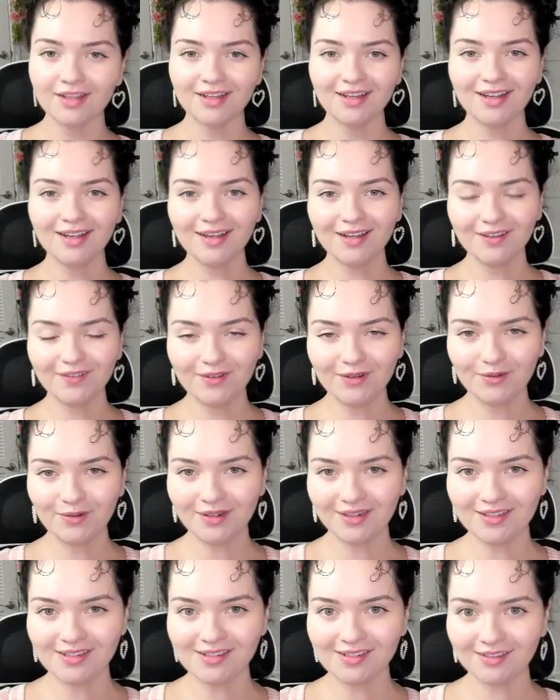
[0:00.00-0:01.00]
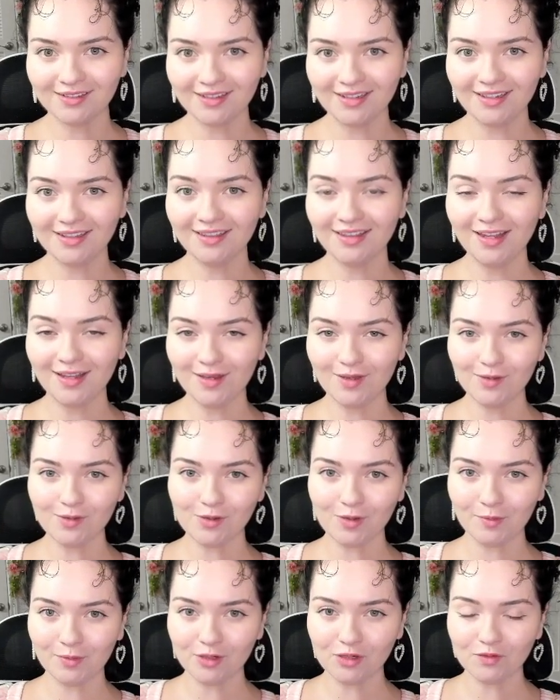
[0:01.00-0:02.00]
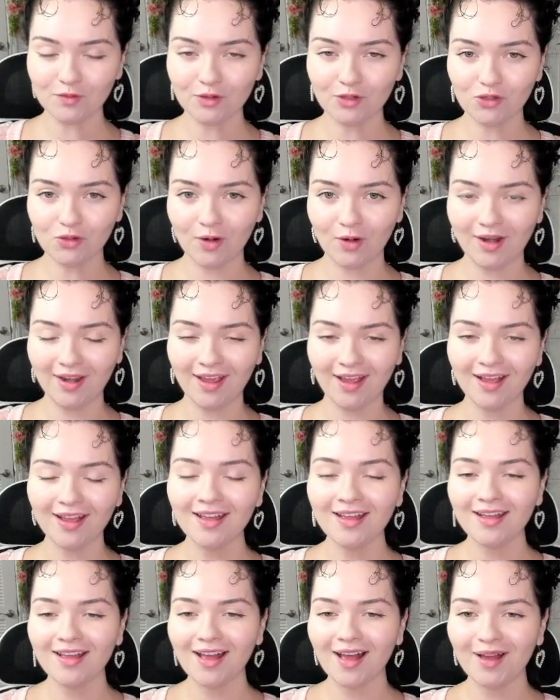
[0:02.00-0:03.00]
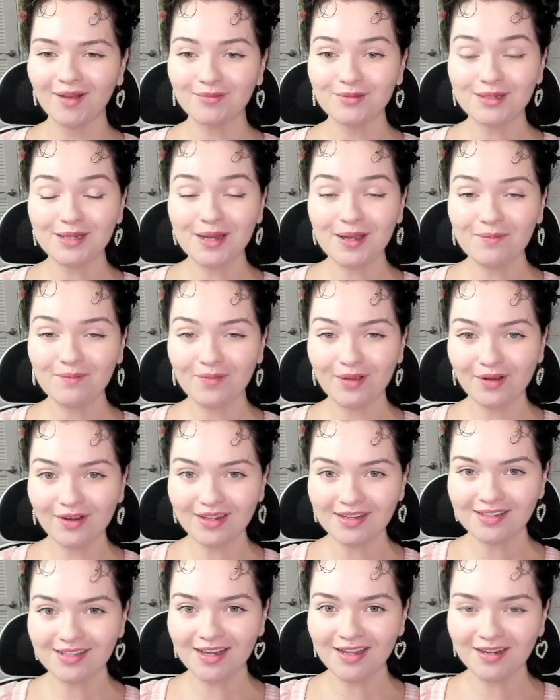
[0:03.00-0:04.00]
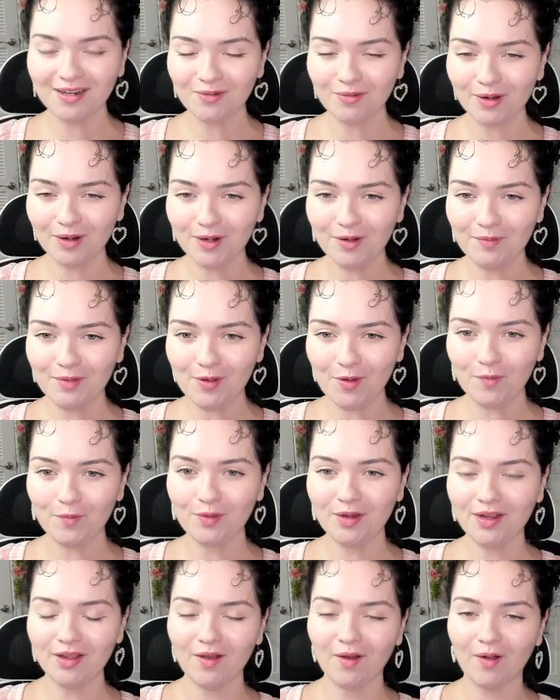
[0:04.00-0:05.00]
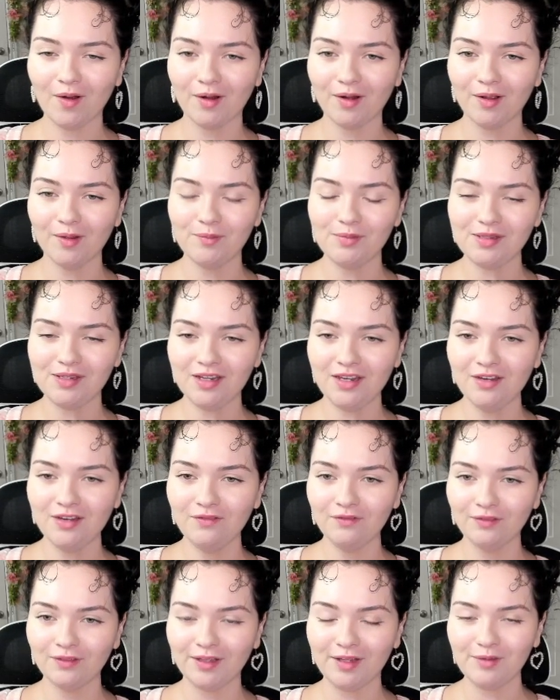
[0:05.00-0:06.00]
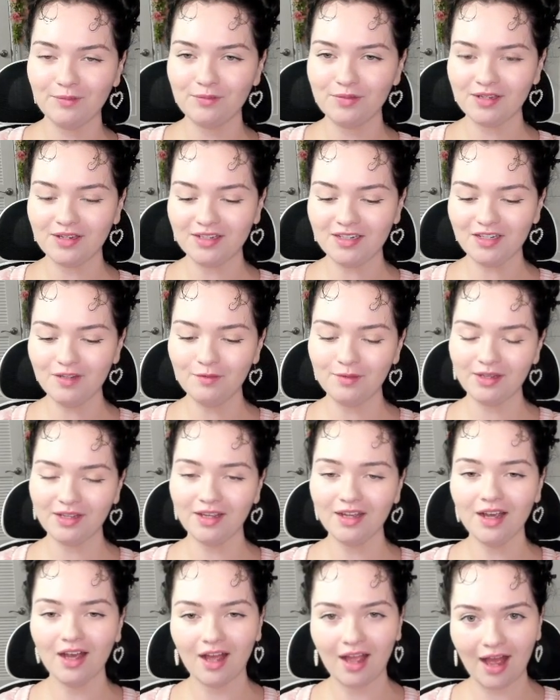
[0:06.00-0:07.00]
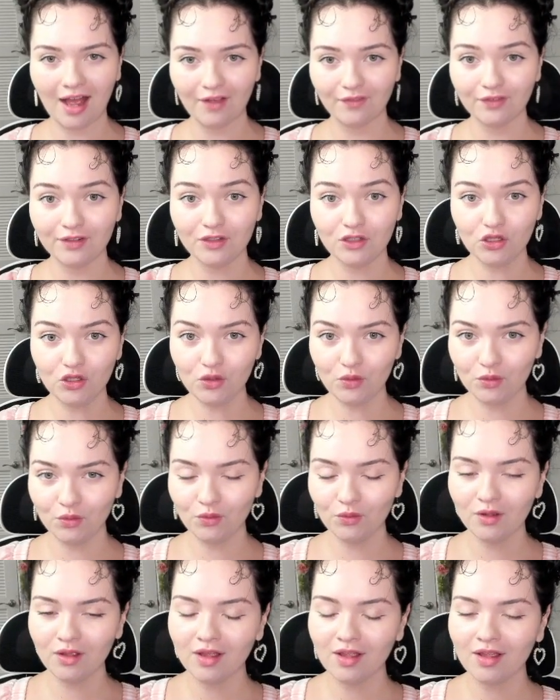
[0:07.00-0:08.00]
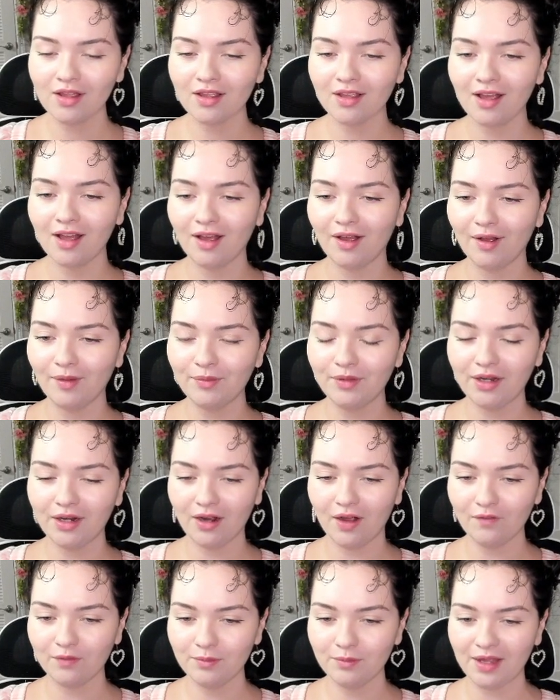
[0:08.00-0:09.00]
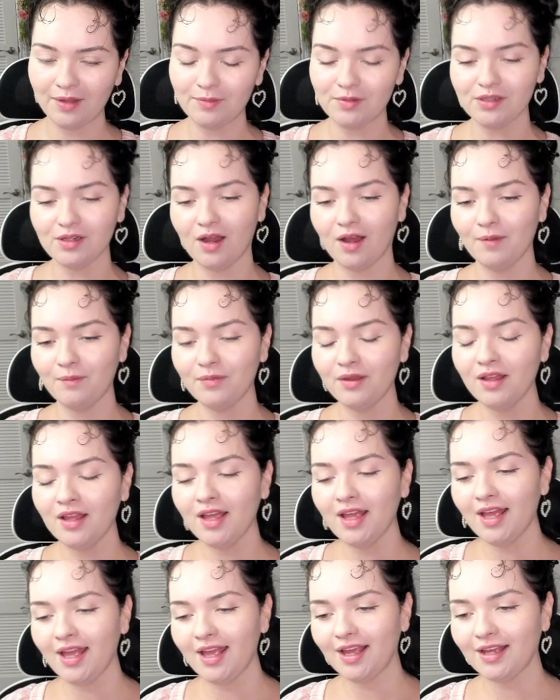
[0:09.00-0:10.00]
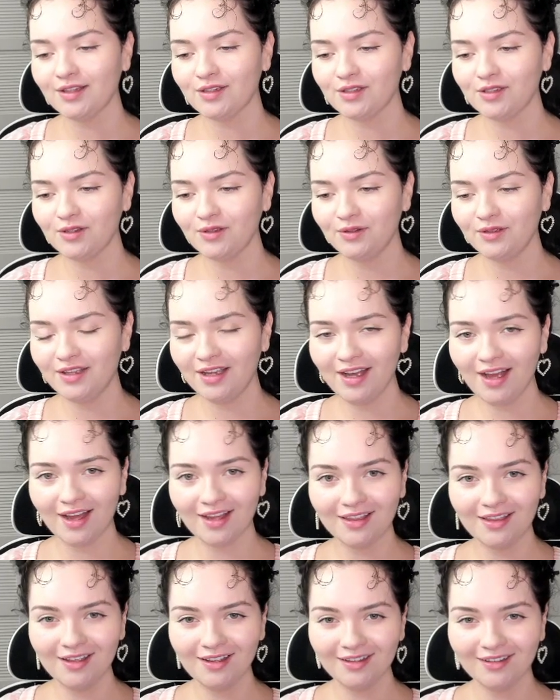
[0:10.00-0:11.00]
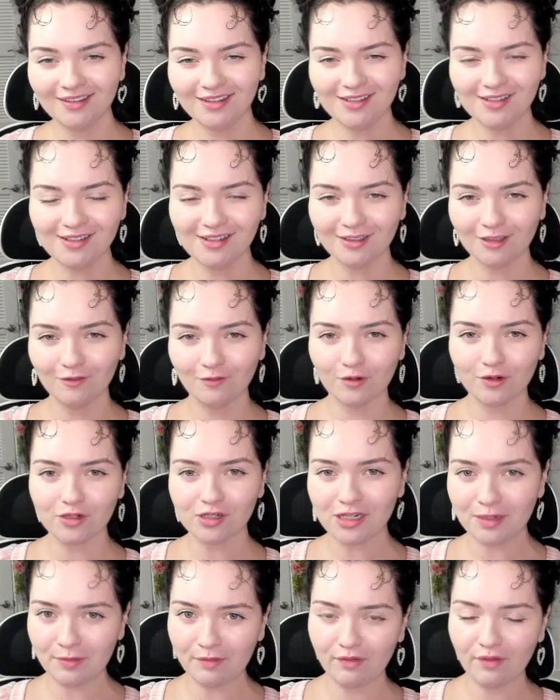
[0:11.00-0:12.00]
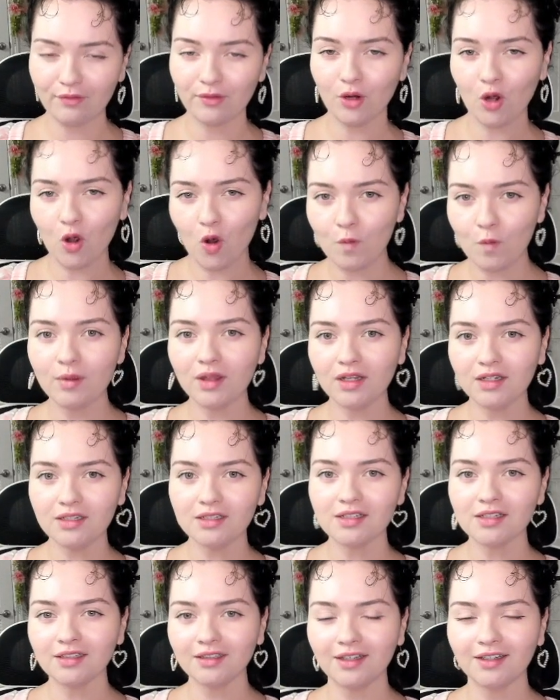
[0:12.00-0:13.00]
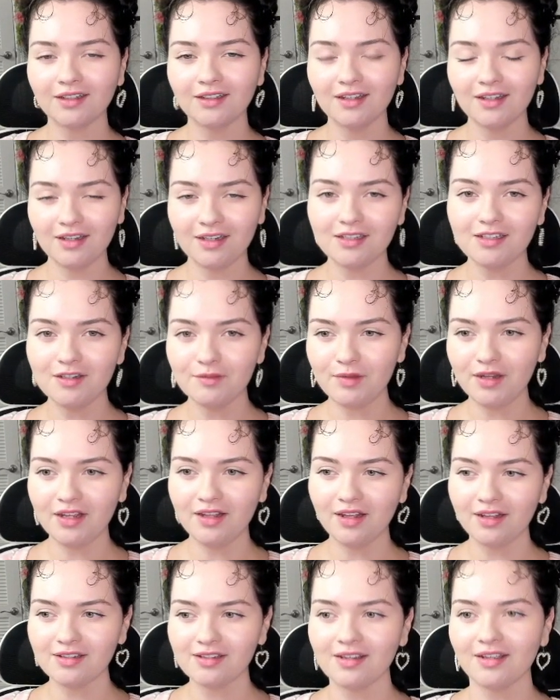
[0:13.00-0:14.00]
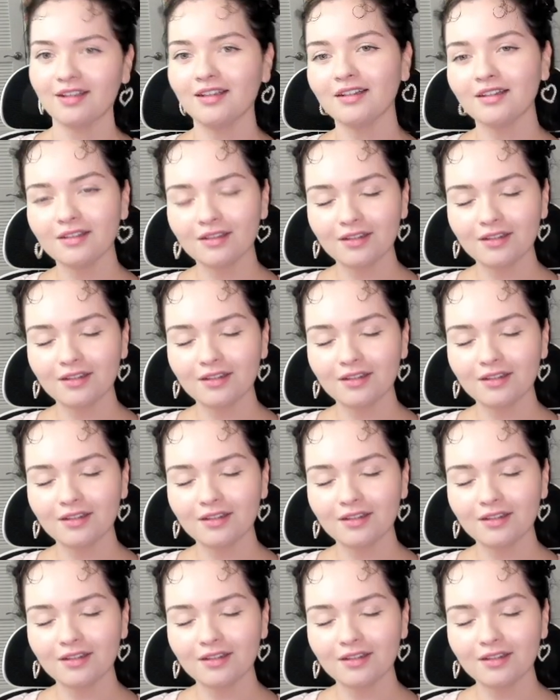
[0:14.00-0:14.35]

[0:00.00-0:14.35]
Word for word: Hi, everyone. It's Celine. Thank you so much for joining. Um, today, I'm very excited. We're going to be opening our Obsidian Flames ETB. I have two um, that I got from GameStop. And so, yeah, I think this is like the first time I've ever opened like an ETB that's like